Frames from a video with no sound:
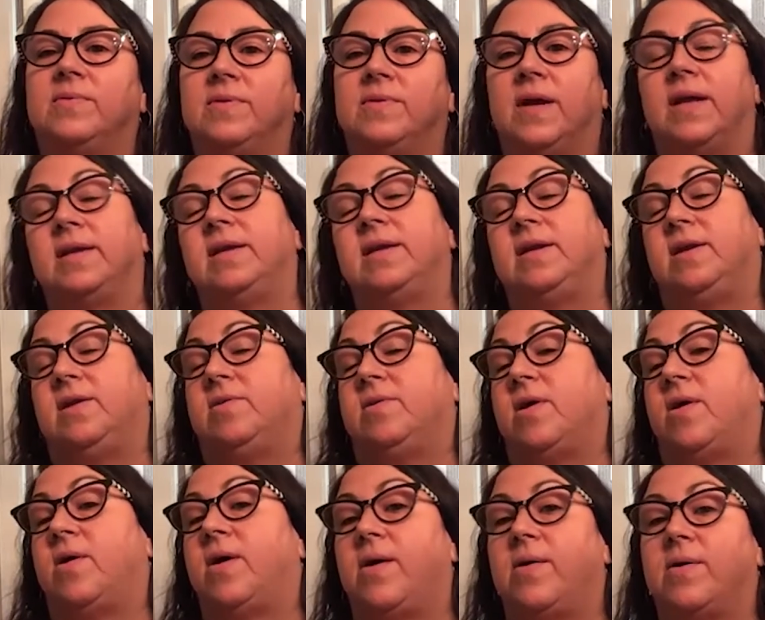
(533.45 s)
And you
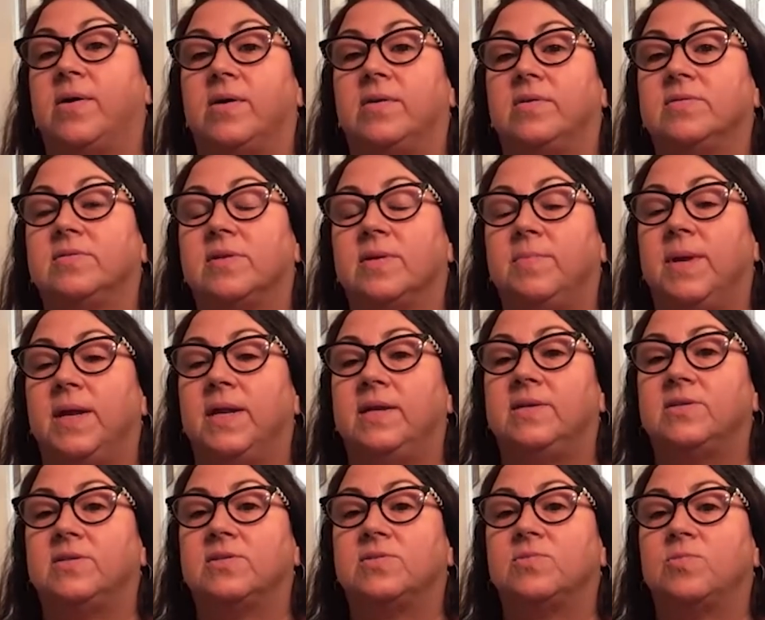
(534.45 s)
know how it goes. I mean,
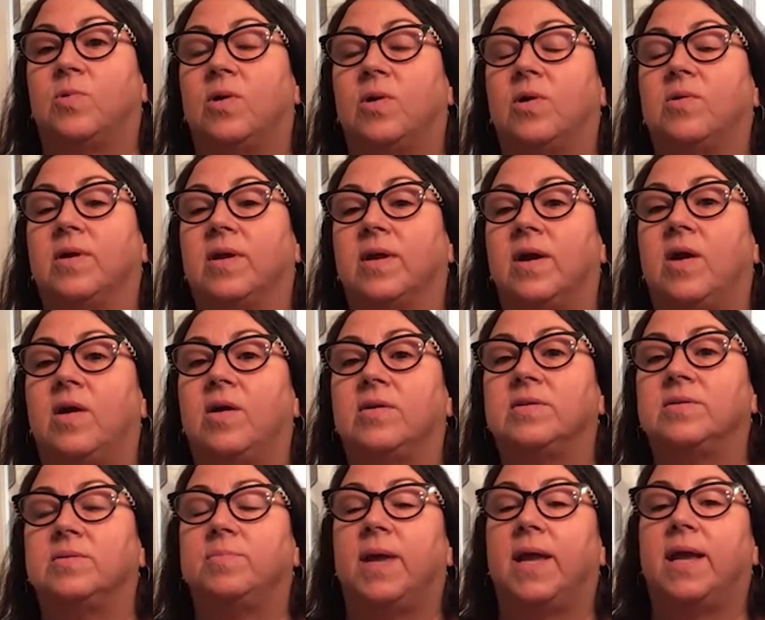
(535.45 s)
you just work really hard
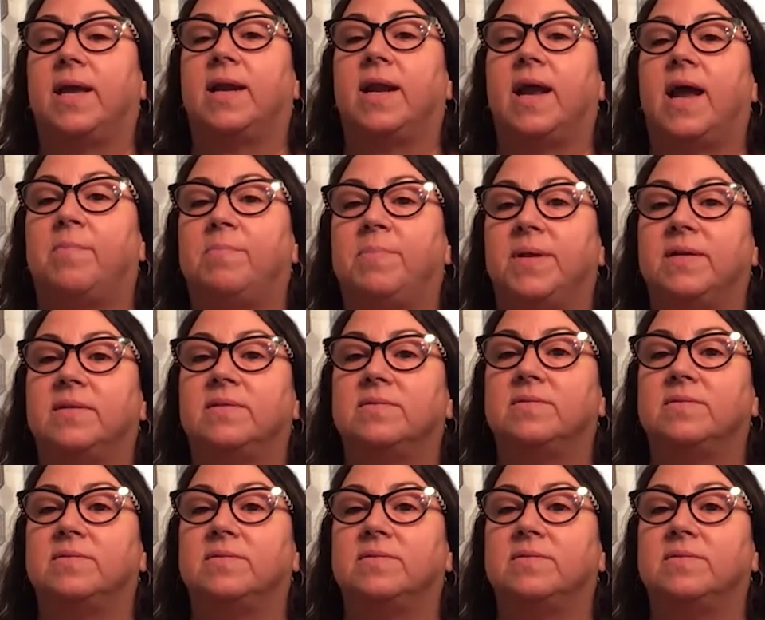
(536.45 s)
to make it happen.